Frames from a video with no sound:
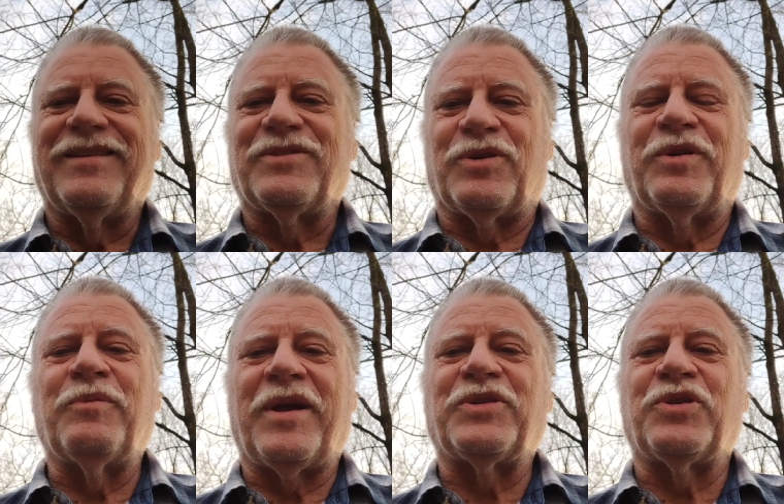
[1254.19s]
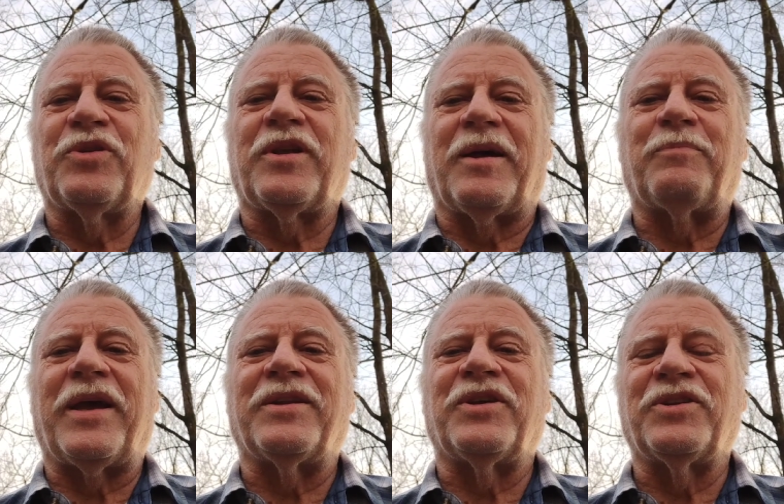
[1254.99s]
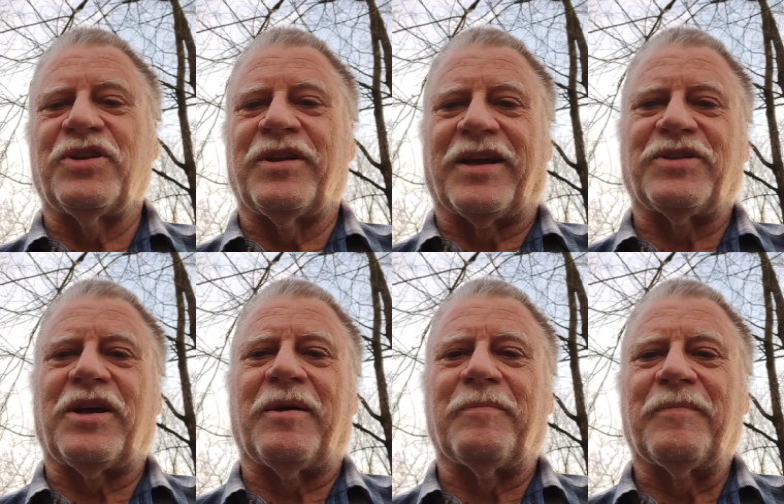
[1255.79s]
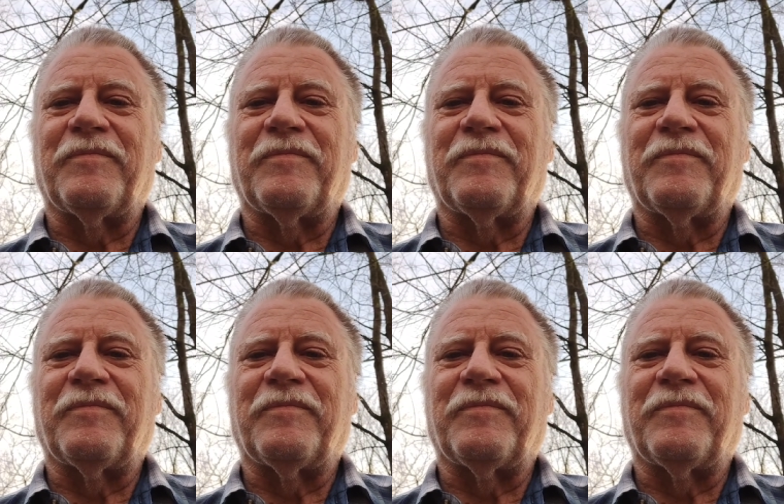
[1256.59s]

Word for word: So here, make sure that I pay attention next time.